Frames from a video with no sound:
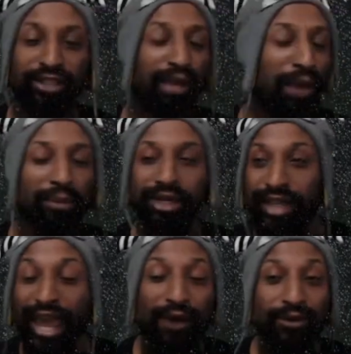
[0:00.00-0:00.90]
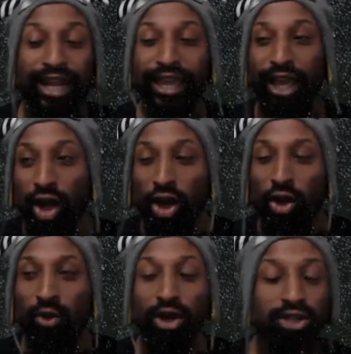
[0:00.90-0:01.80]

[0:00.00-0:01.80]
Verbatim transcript: their mom and dad when they get home